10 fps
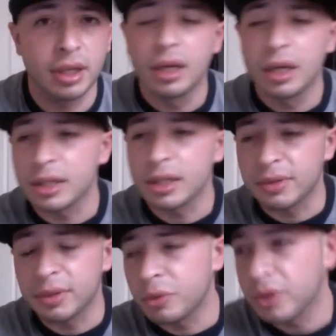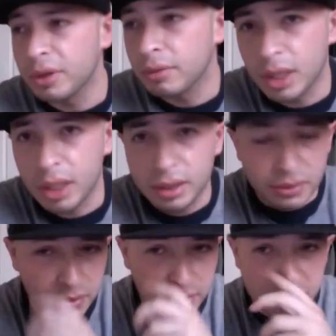because I run more than uh,
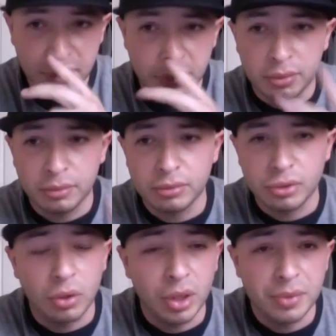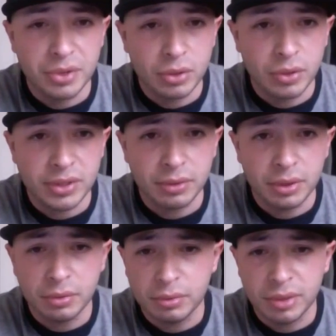two. So don't Upstart twice in a row.
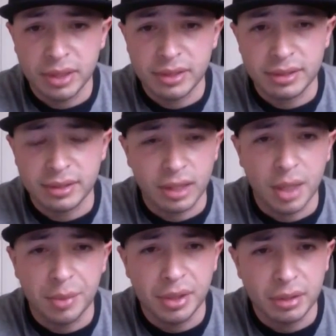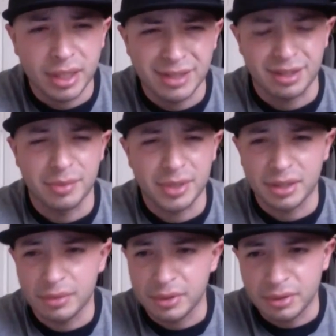That's just the common. That's common
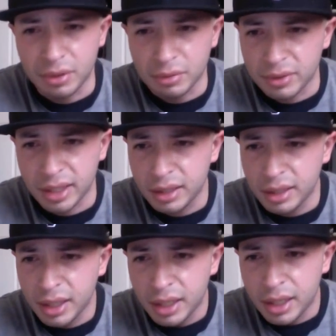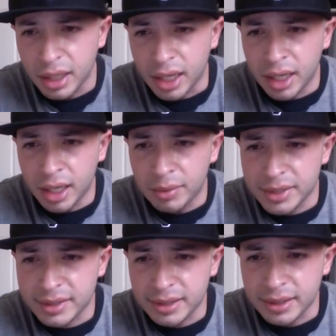tip. You don't do that. Um,
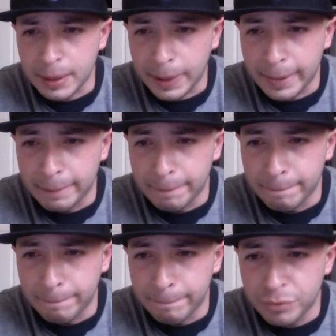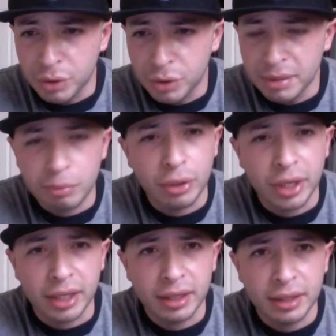let's see. Don't be a
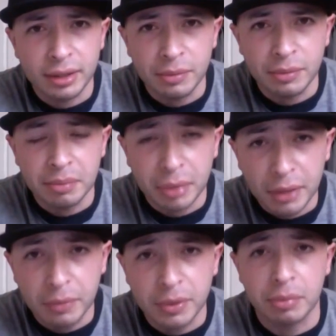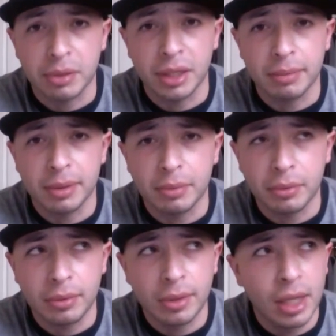prick. Don't be a prick when you're playing
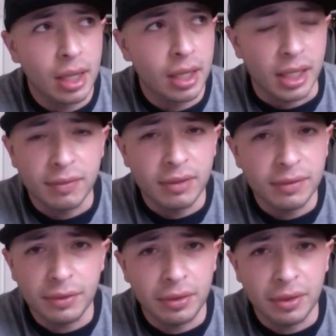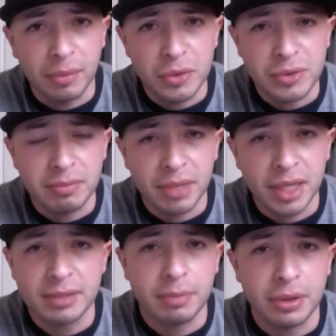people. Even if you're the most
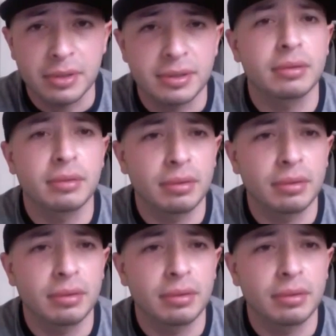best person